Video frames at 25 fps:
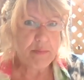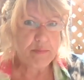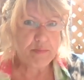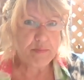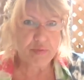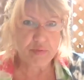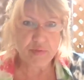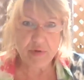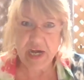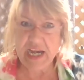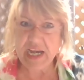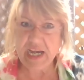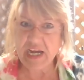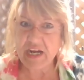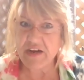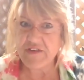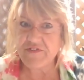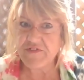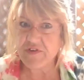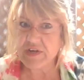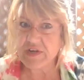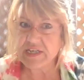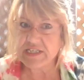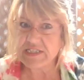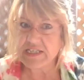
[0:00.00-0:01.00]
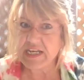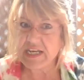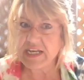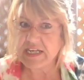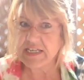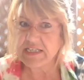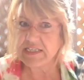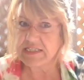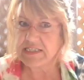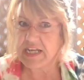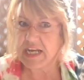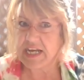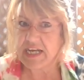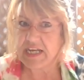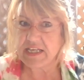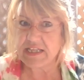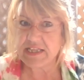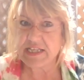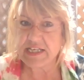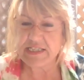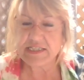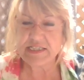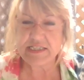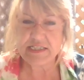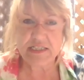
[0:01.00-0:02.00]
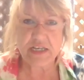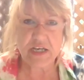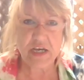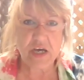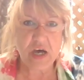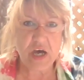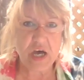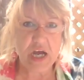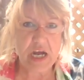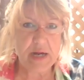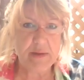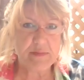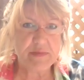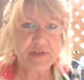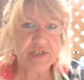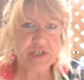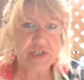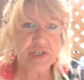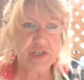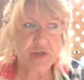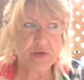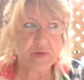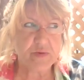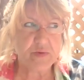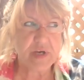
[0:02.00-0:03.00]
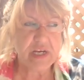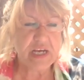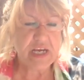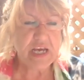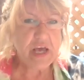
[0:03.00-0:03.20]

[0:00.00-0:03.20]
break for a second, take this time to